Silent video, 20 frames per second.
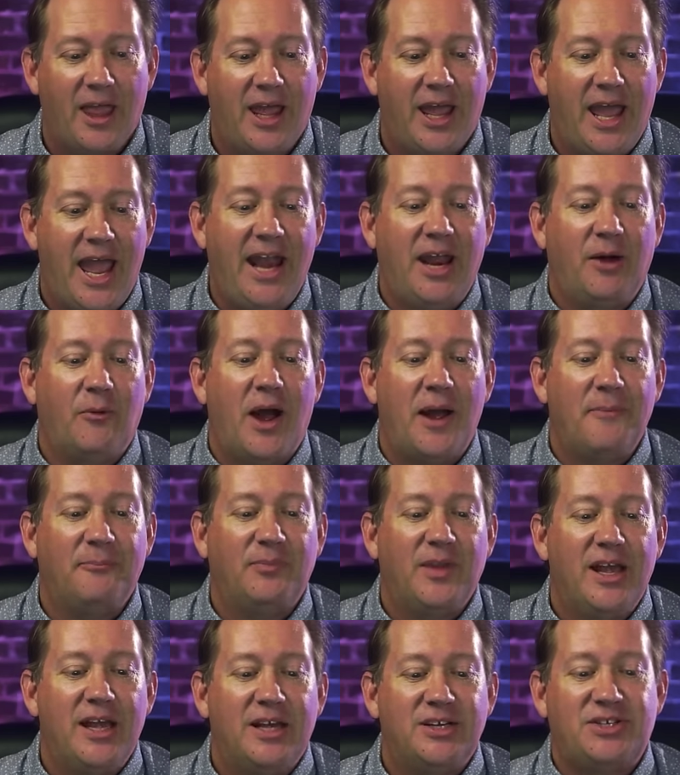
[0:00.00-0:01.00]
Anyway.
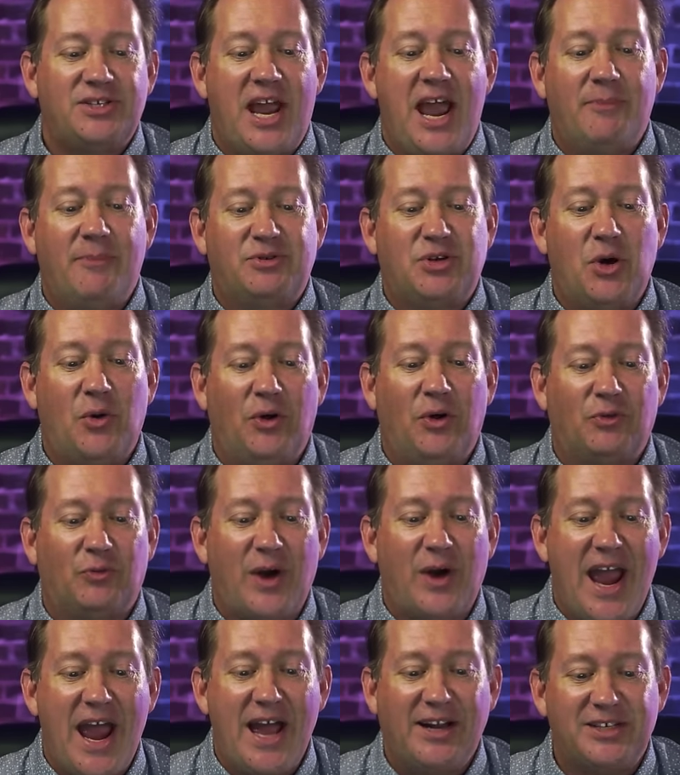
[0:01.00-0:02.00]
Stamp told
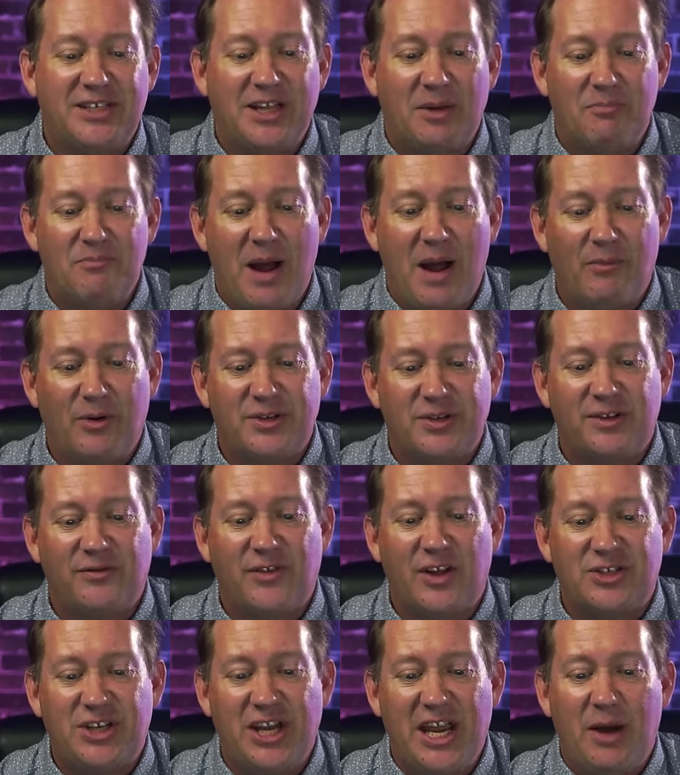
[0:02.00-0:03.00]
Rantz that members of
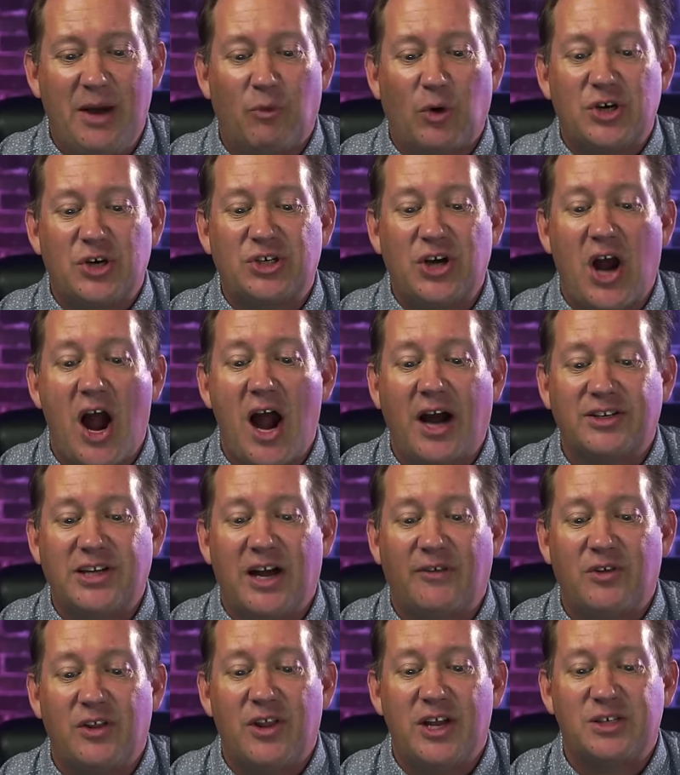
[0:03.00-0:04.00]
the team were shocked
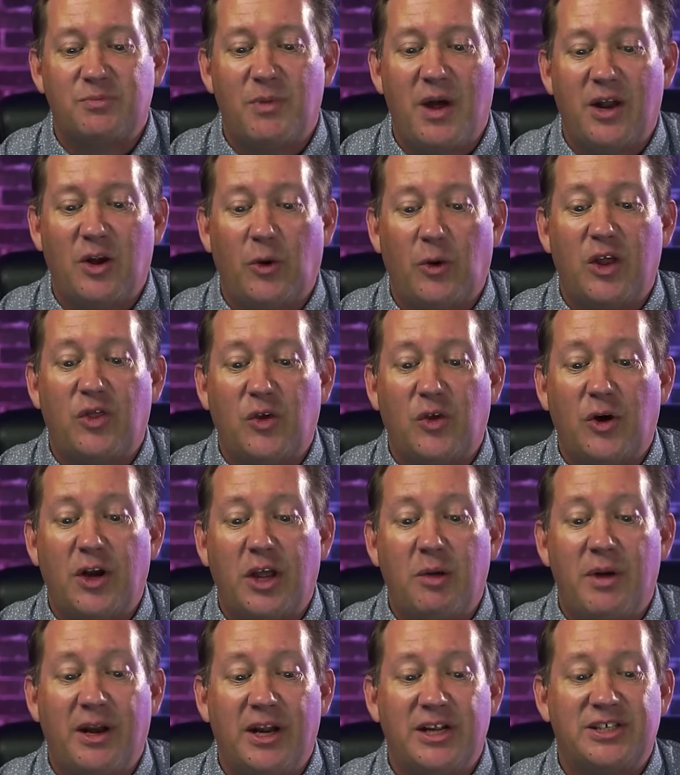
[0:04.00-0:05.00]
after they spent only
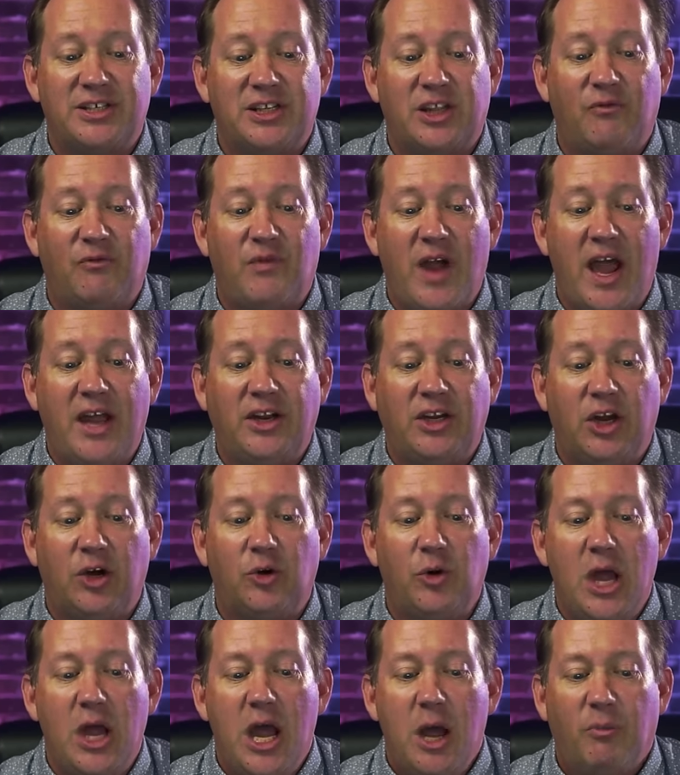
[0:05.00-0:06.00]
30 minutes at the
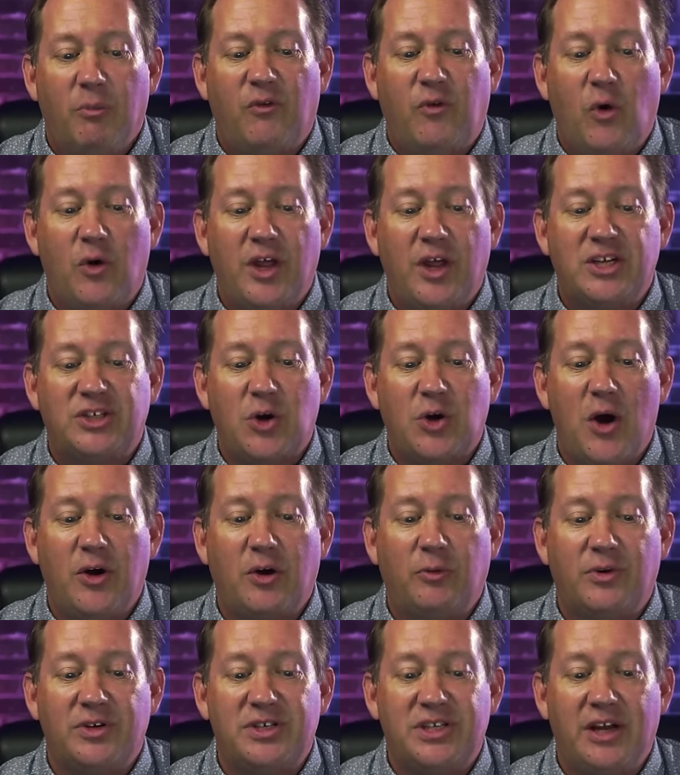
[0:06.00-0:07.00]
venue before they
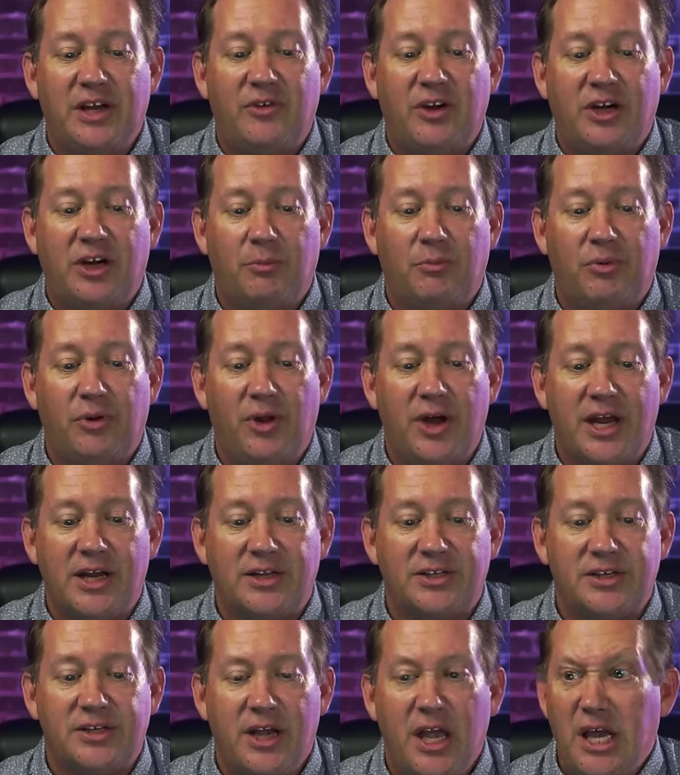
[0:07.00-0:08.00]
started receiving
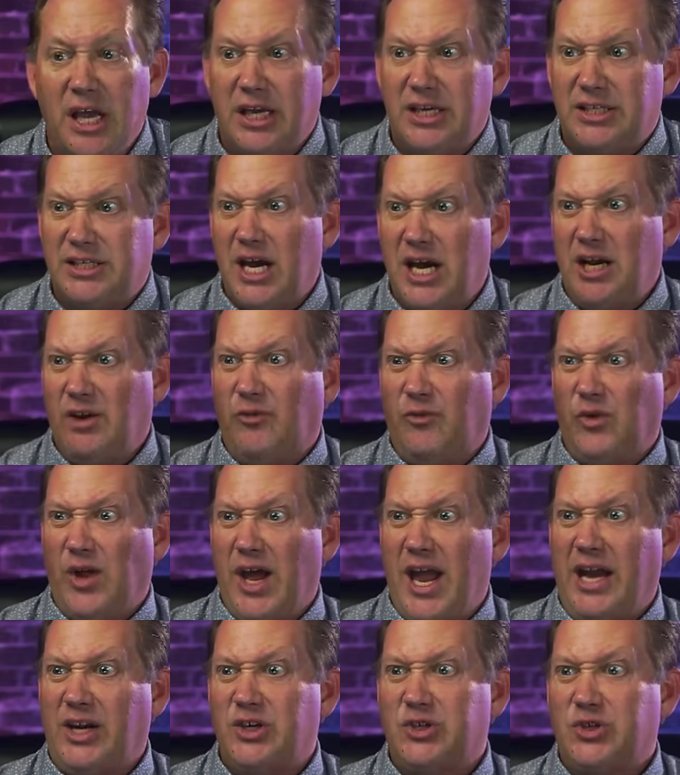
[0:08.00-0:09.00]
complaints. Is that a
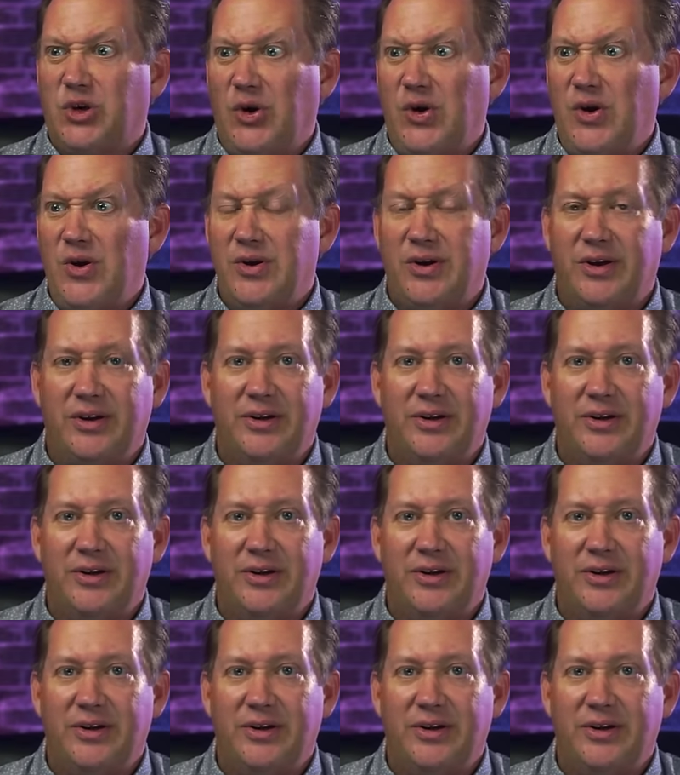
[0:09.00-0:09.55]
flag shirt?